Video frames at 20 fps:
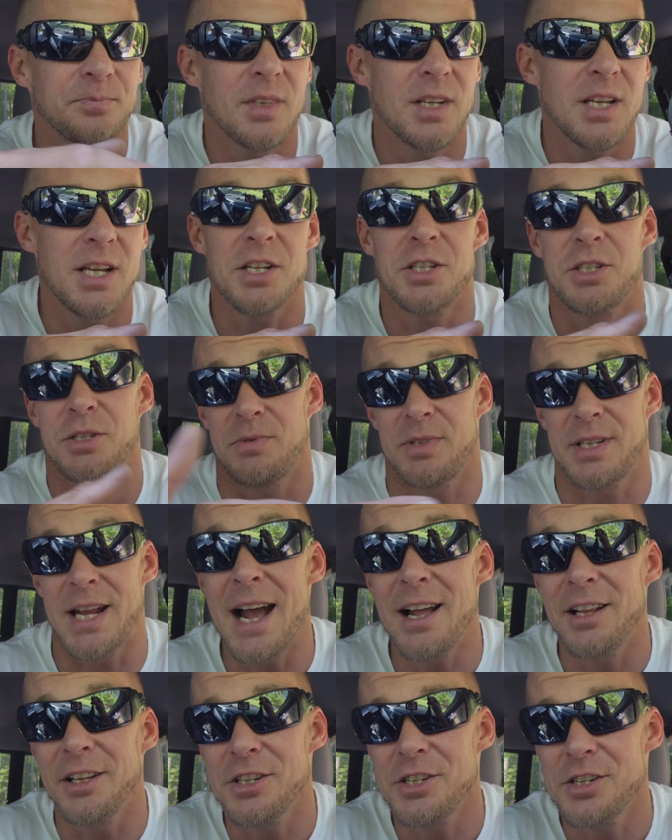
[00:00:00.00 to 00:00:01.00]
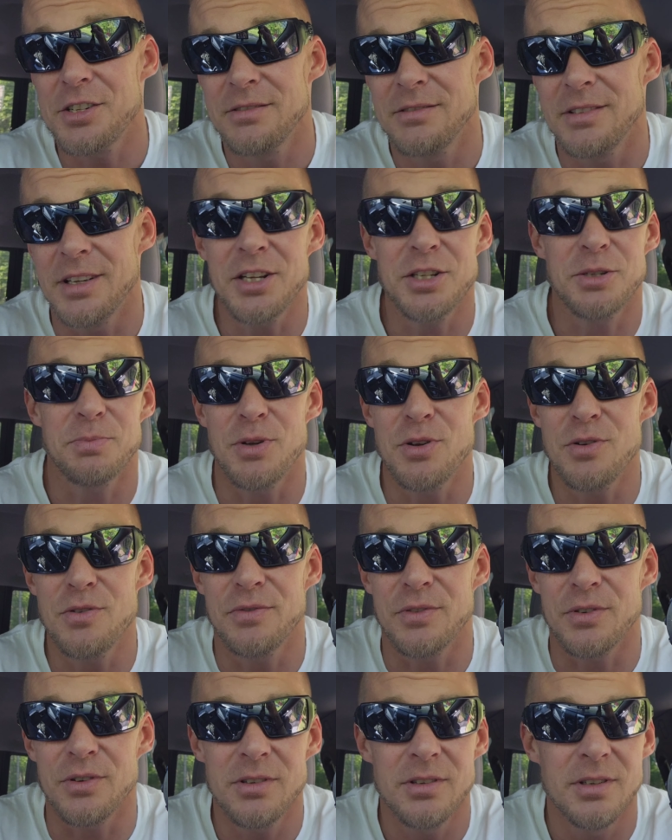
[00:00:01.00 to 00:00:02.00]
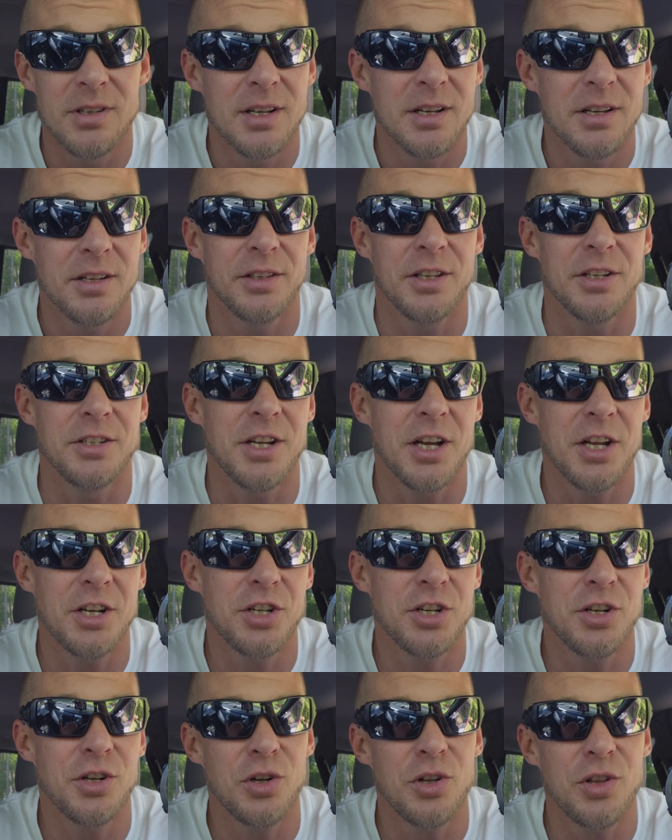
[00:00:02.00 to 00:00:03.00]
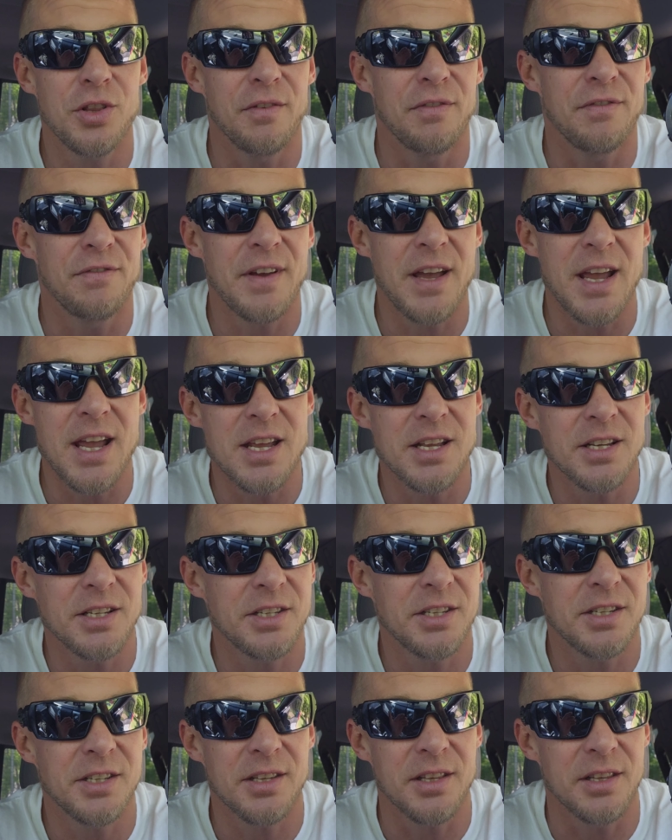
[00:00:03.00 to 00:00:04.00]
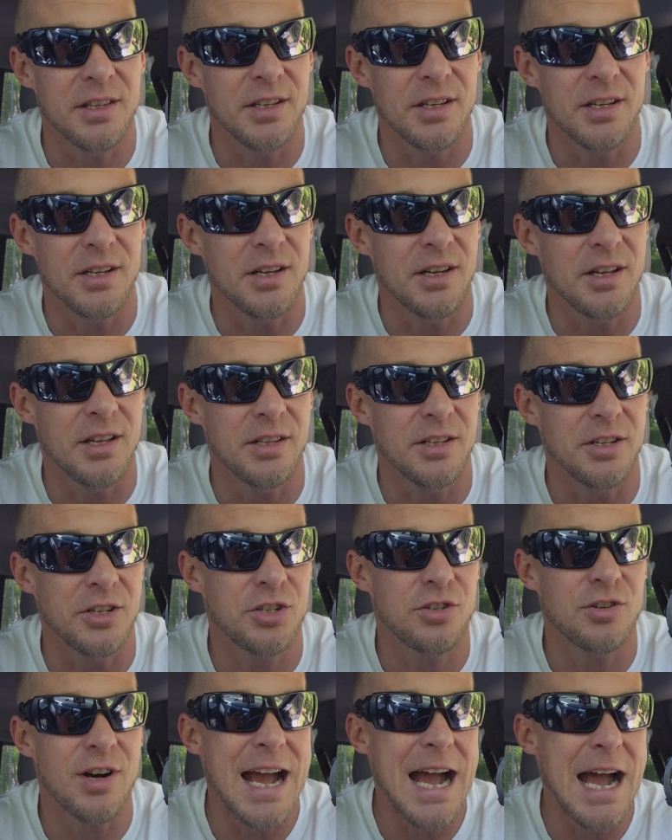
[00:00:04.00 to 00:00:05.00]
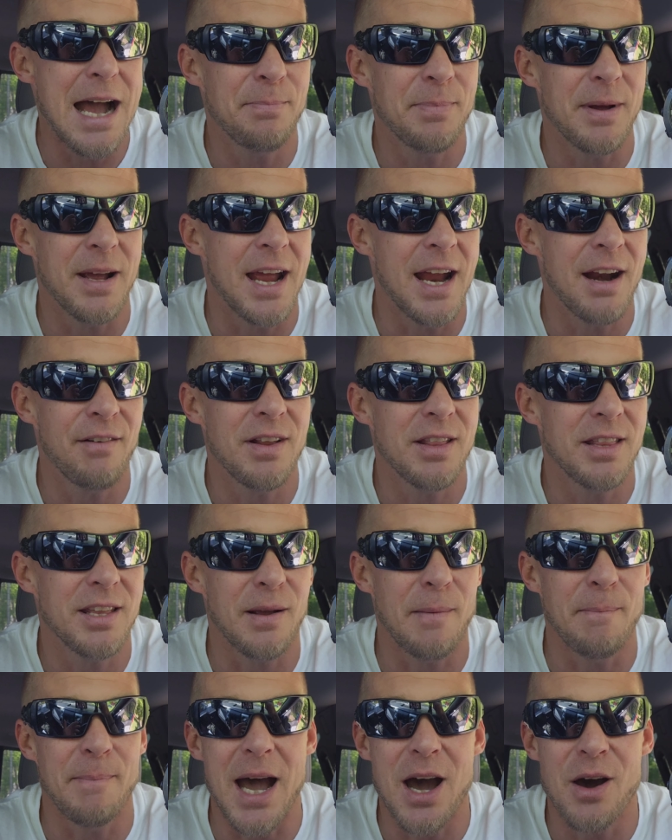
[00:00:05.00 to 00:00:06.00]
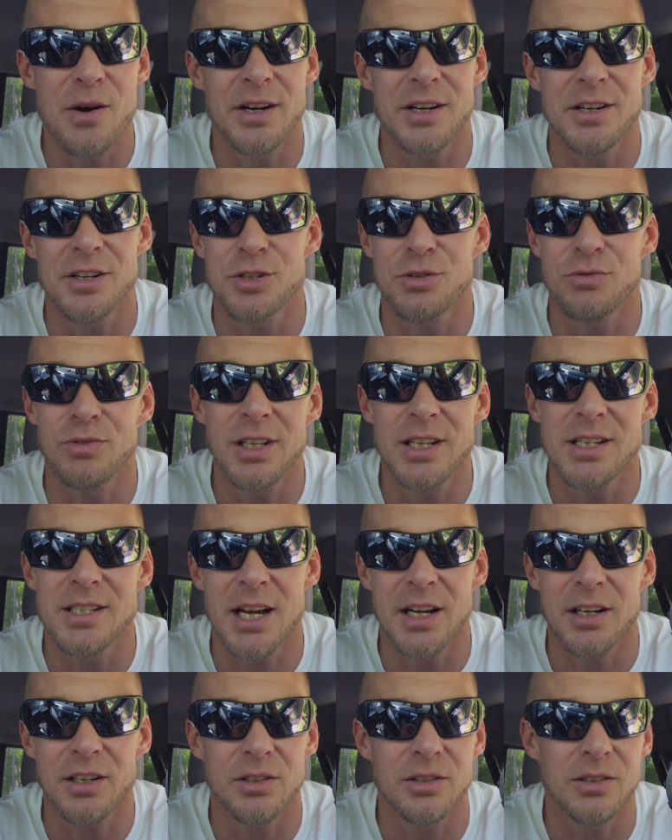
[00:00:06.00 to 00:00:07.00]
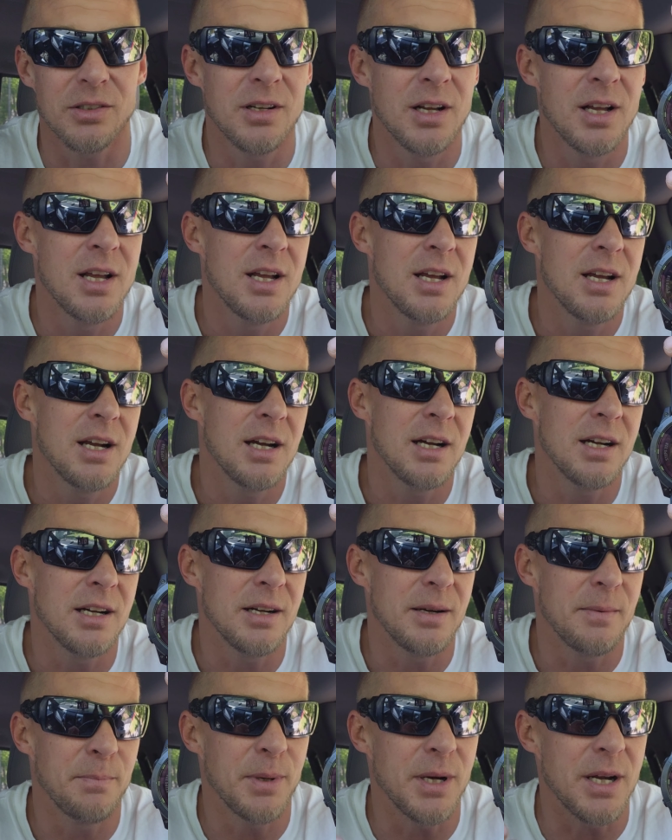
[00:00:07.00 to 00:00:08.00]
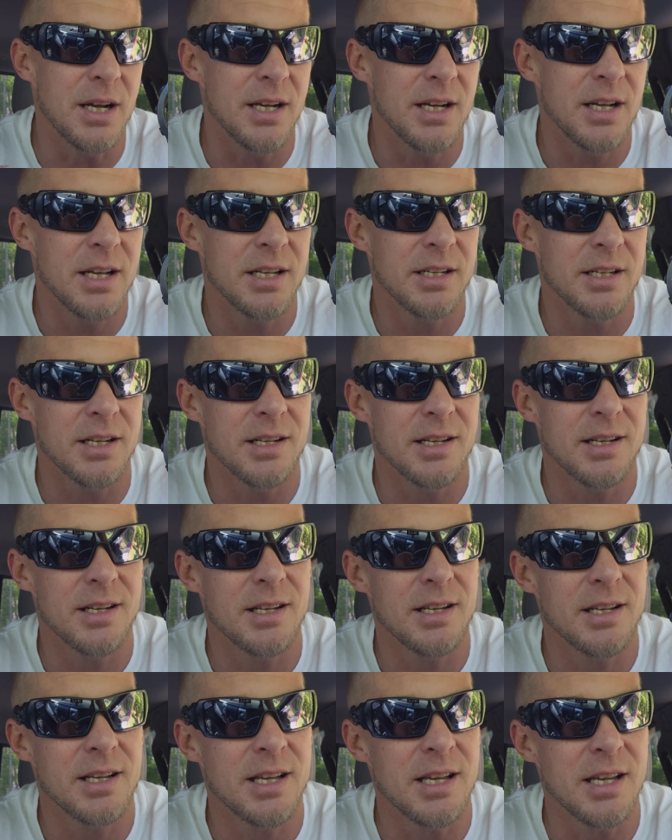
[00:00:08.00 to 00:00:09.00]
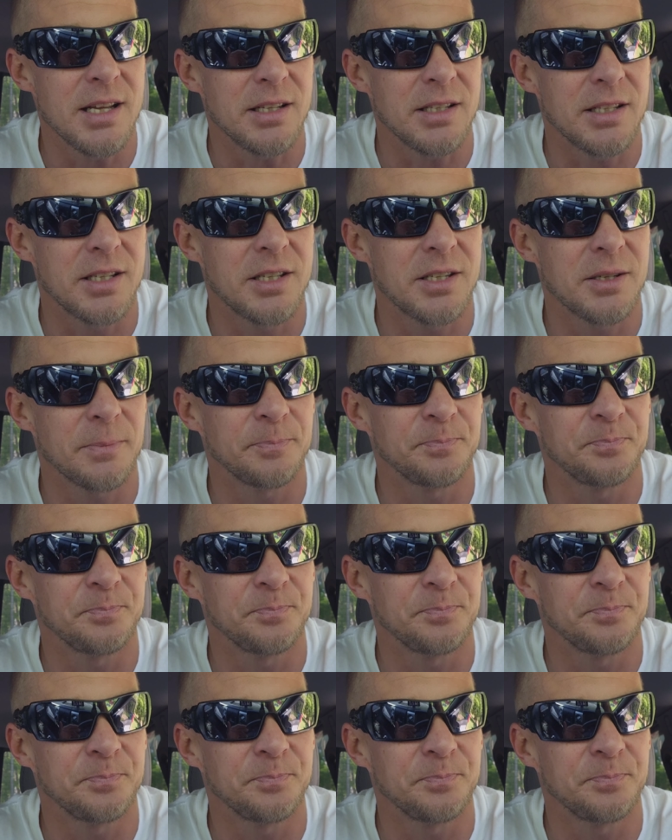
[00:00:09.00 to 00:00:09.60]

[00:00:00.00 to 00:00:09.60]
It's stylish, it's beautiful. The digital, the face, the strap, everything about it, it's really technical. But it's